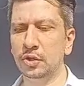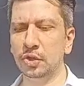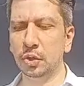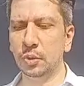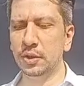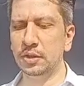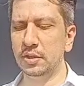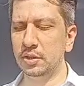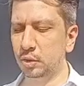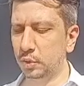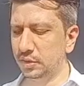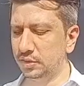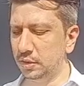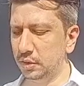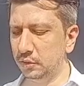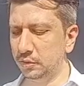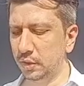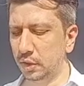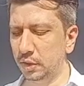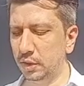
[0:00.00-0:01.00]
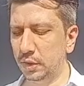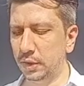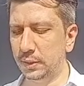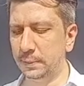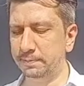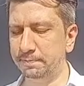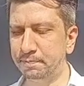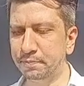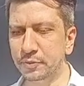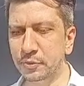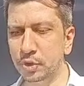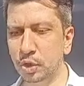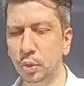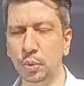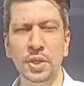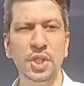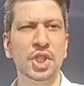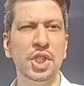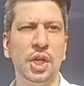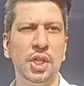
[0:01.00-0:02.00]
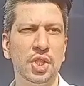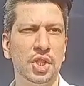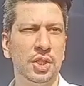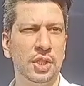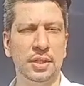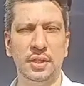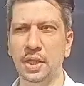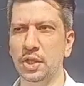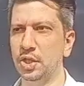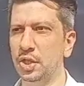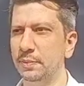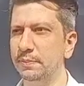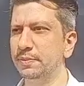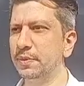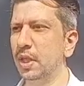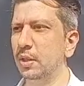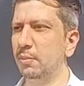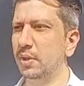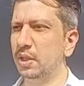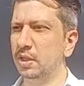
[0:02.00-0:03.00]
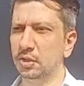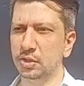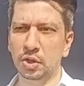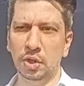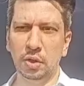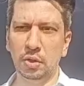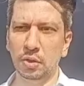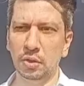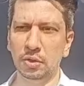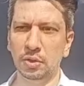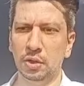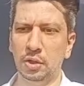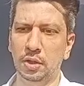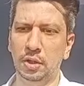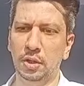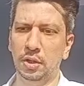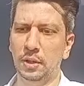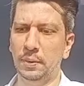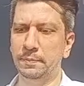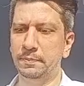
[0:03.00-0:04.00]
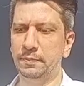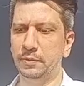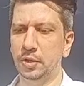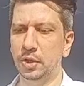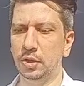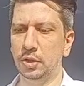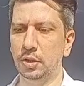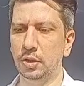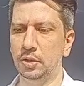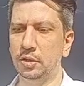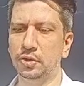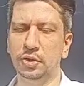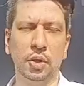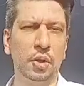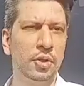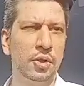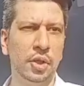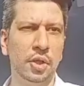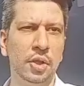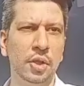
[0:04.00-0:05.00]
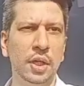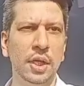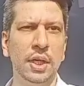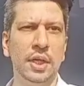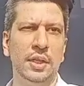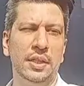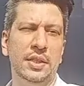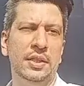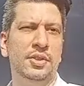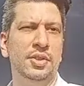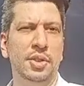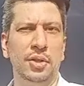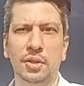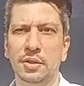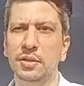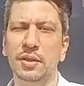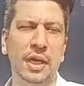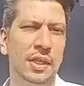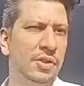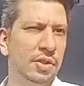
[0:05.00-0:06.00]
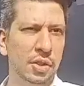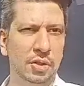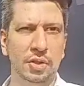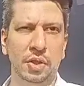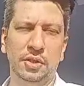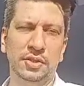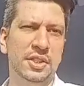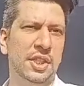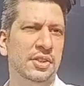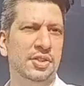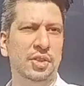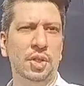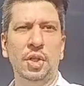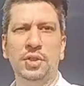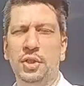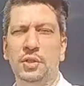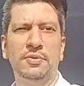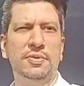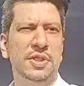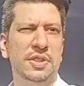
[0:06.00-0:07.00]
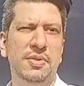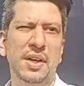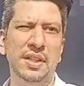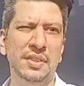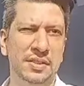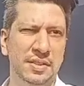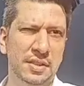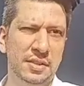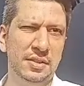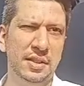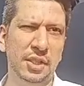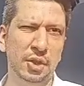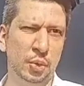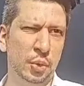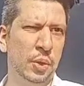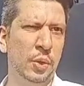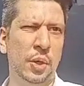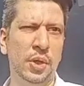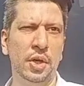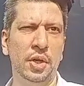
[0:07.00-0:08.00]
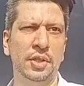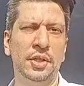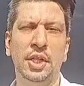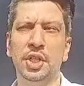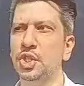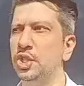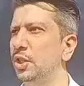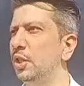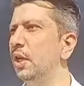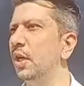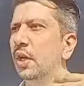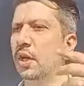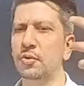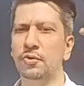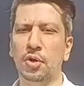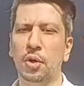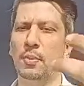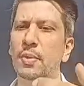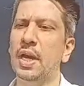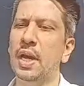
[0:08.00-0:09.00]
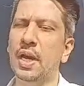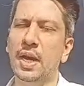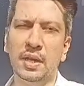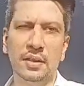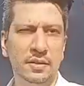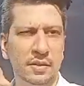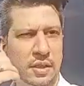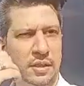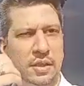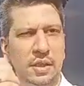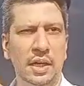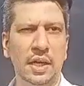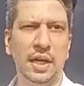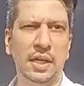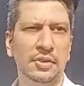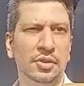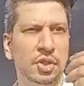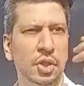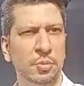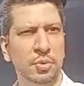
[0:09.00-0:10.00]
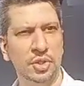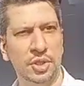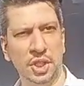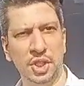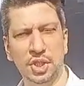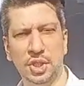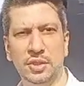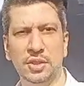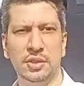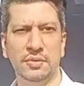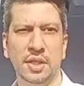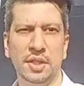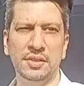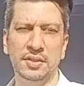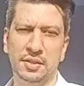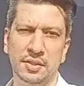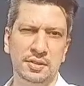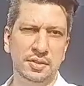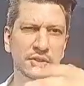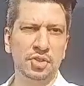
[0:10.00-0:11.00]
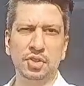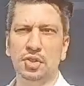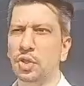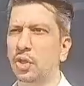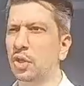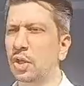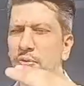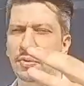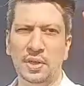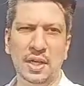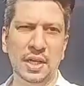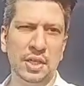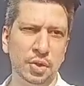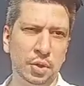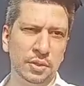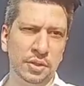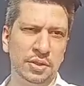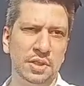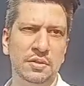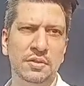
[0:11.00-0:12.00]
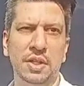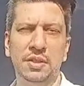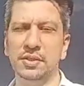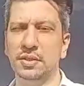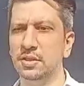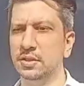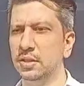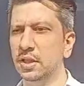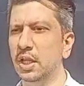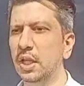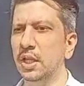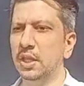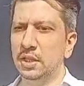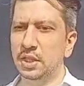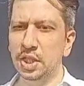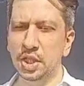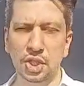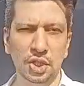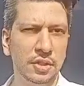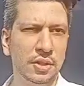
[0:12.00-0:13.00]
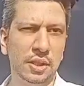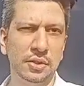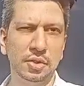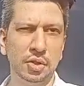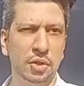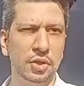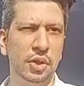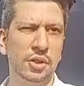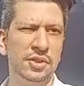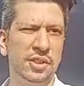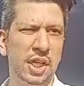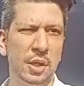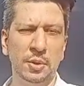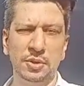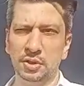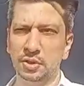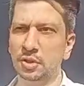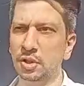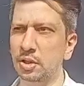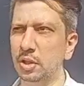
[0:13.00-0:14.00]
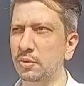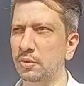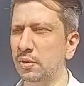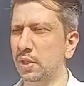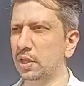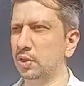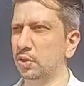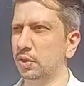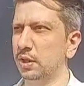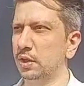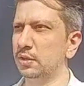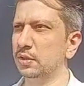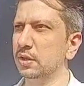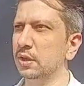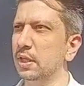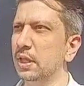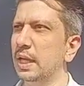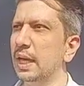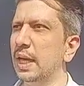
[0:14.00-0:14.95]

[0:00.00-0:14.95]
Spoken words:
also it's interesting for to recharge energy, because now the soldier is a tech soldier. He has a lot of devices that require energy, from lights, satellites, communication devices. It's a ton of electronic devices. Each Indian soldier carries a ton of electronics,